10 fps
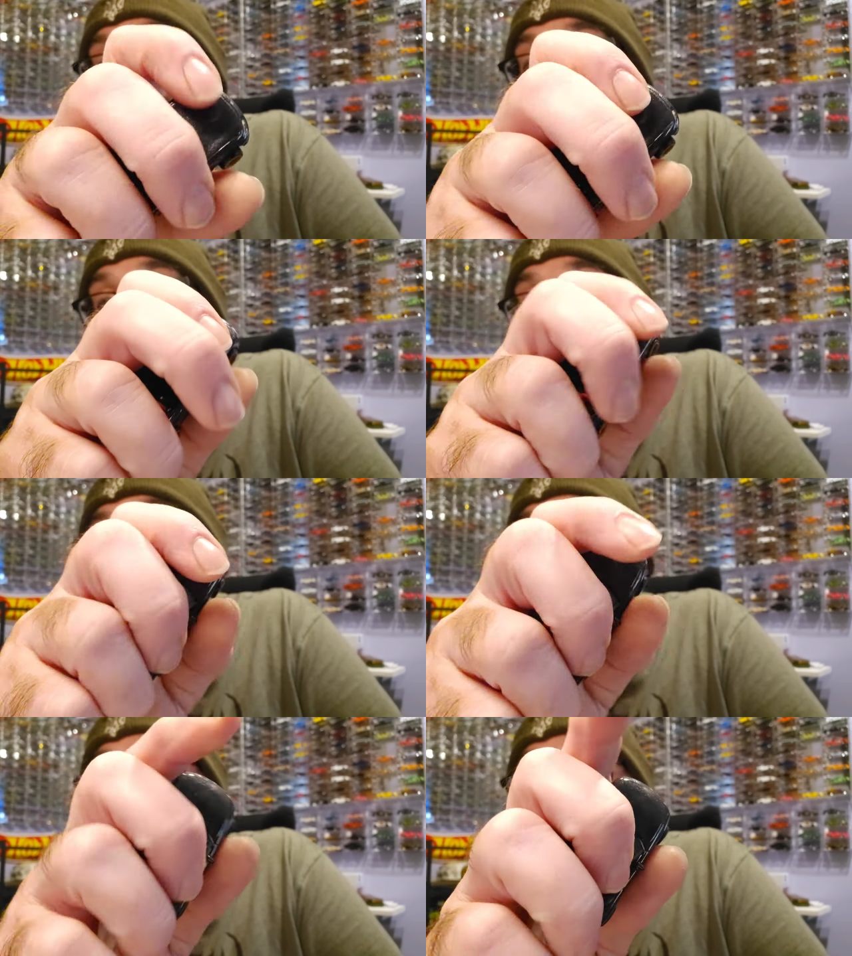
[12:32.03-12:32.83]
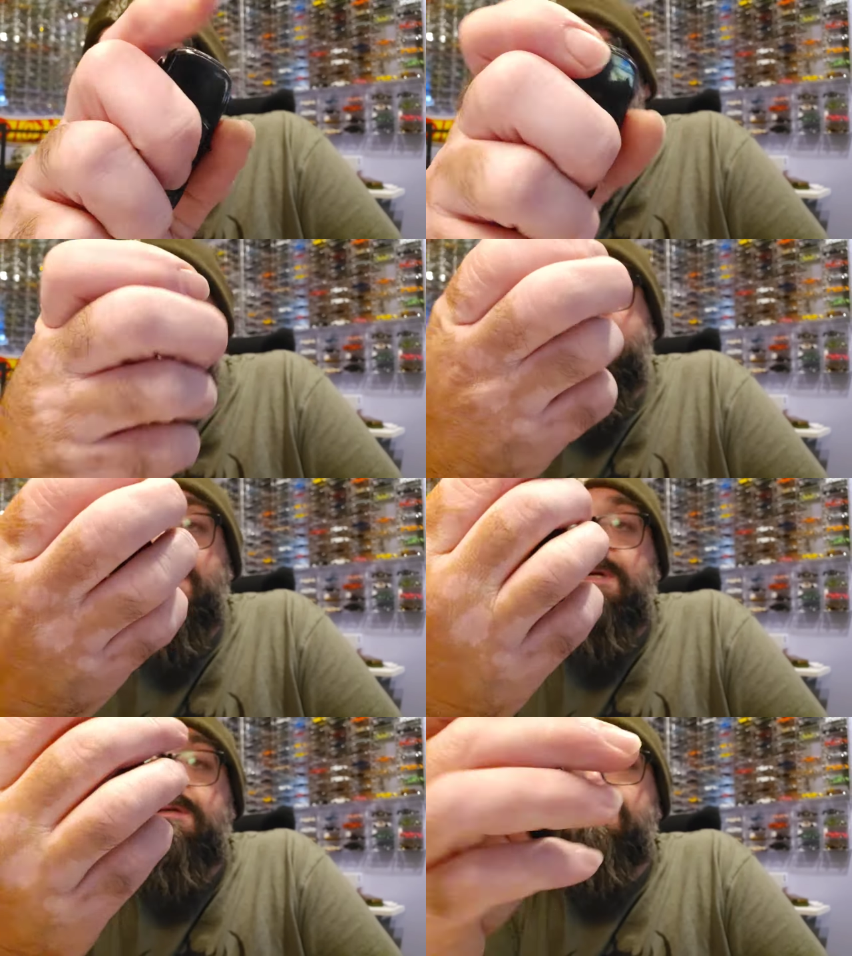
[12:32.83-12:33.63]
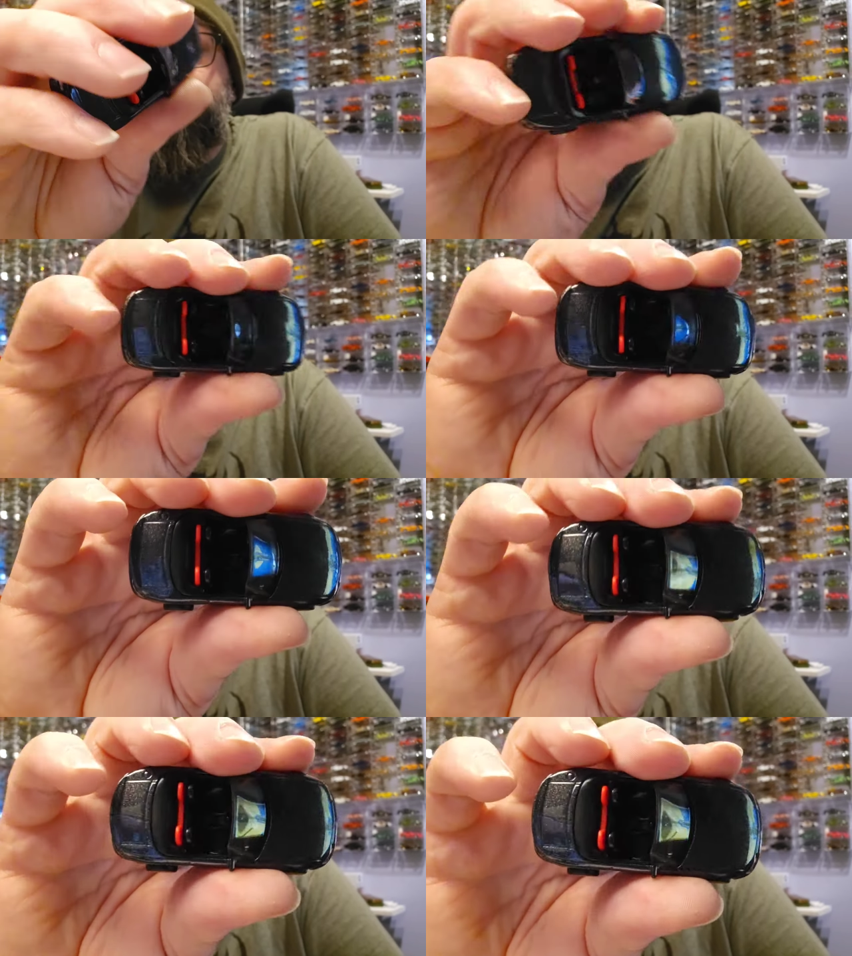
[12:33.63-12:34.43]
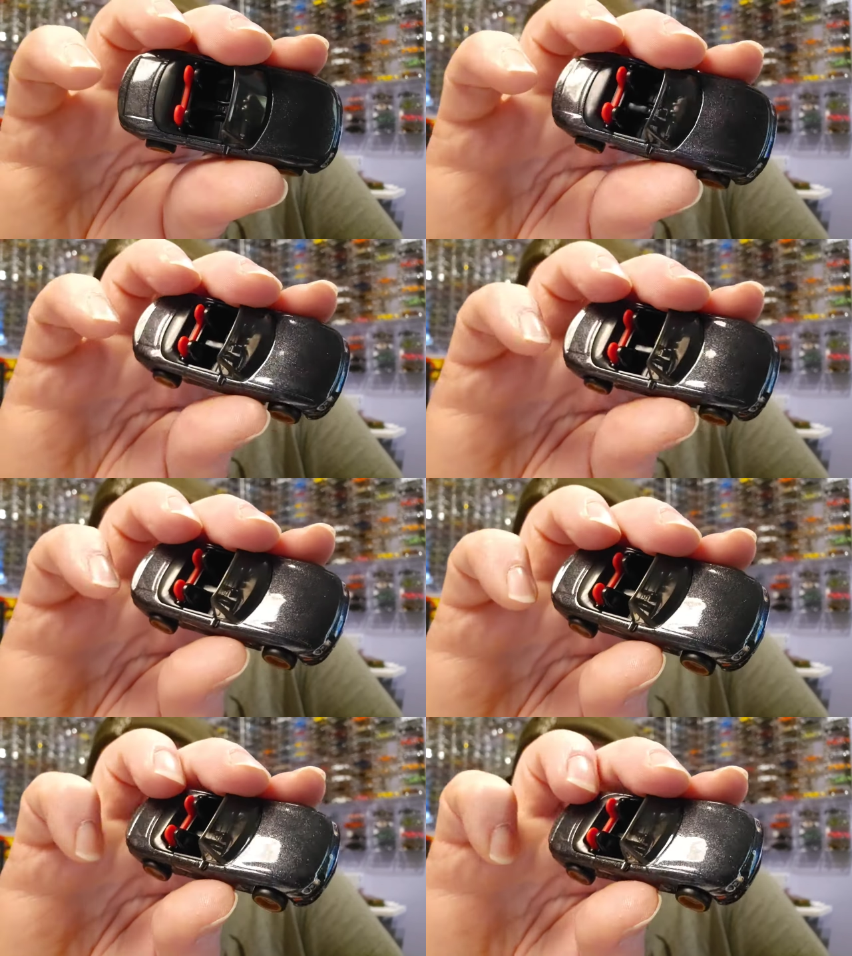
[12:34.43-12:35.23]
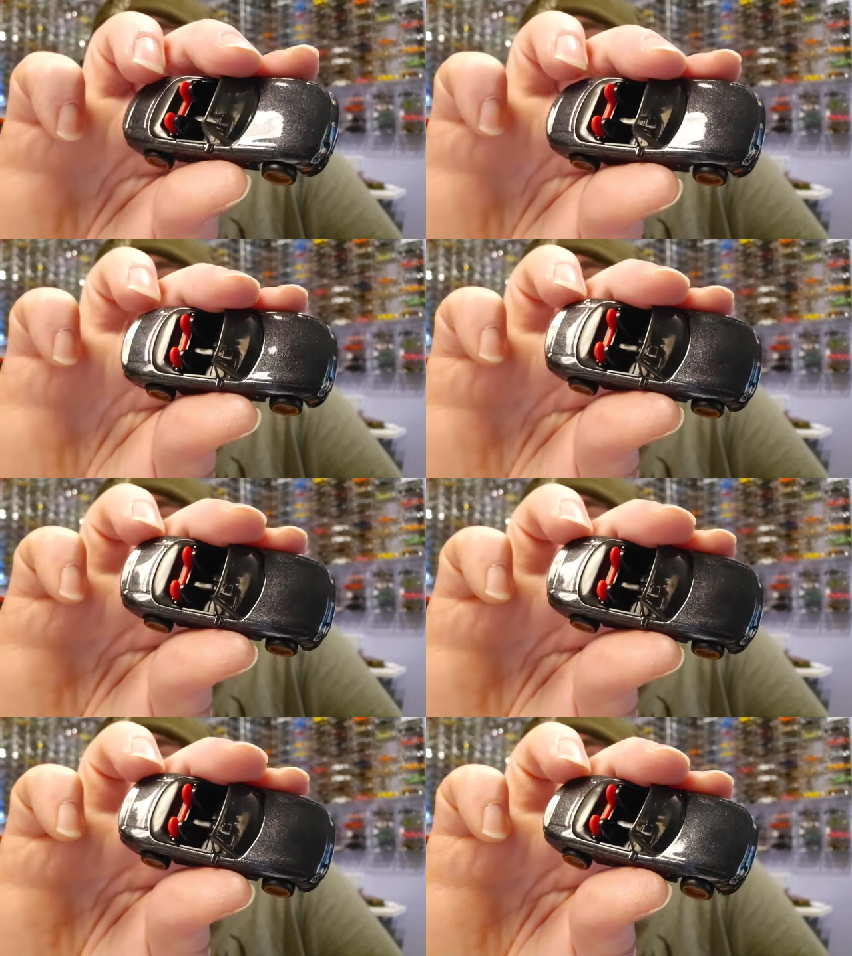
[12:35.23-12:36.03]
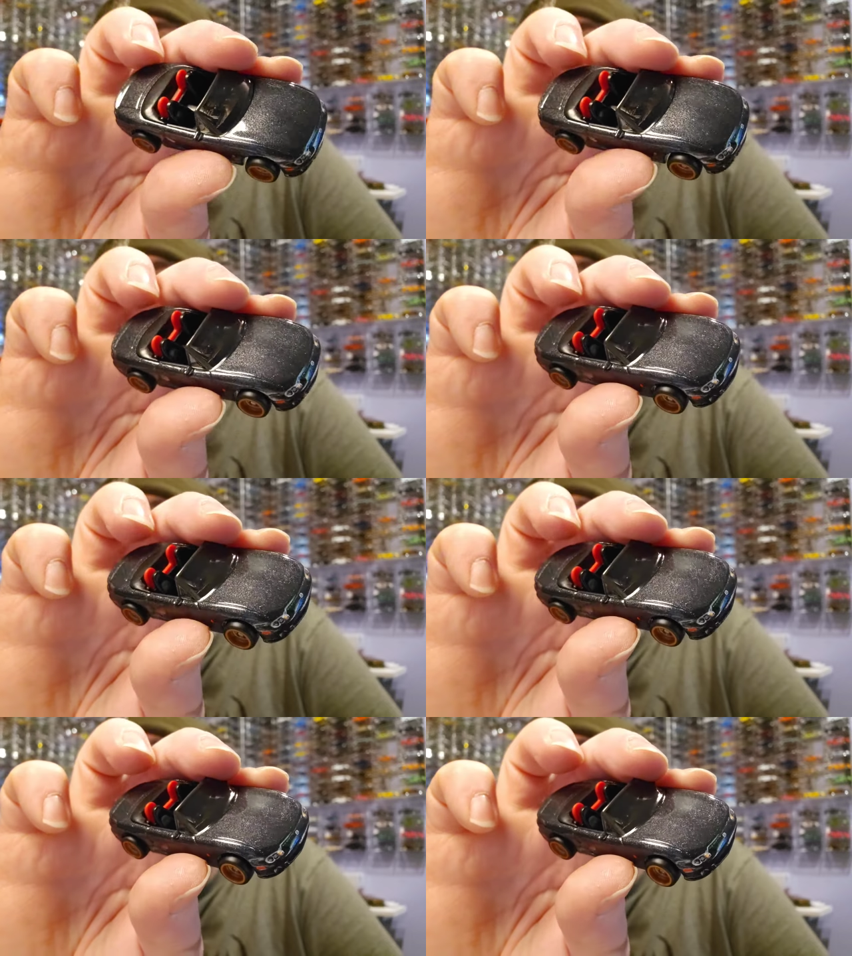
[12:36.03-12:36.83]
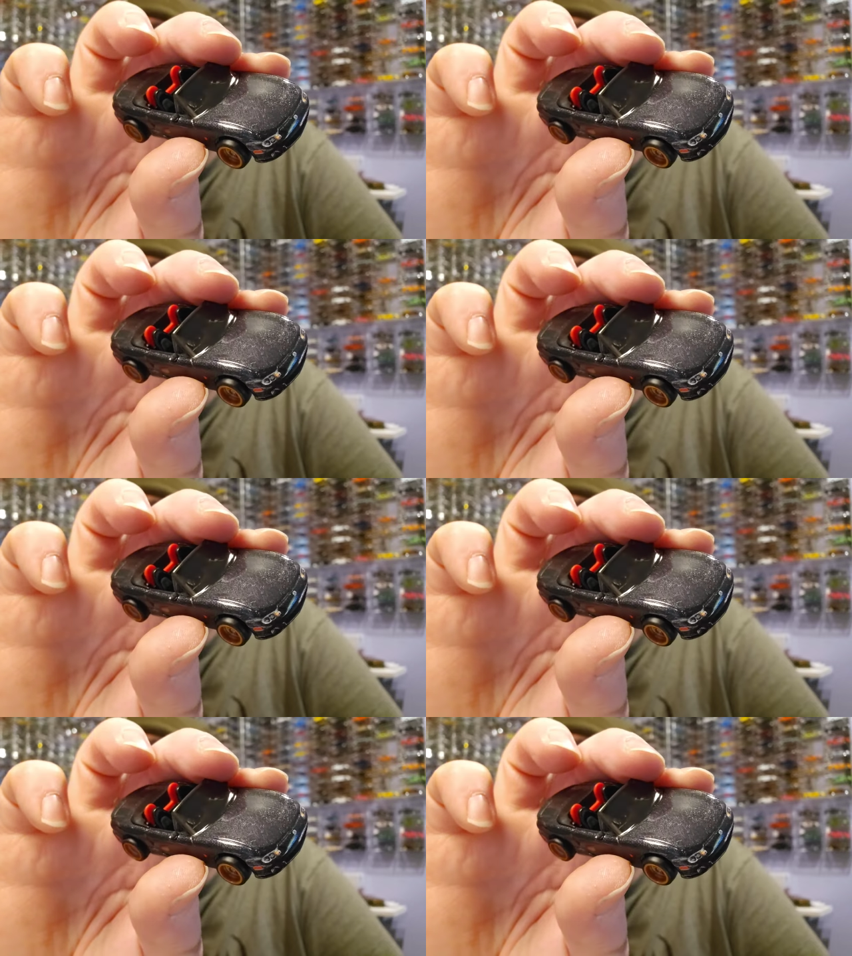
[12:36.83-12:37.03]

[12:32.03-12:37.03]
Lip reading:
No face is visible, so there are no lips to read.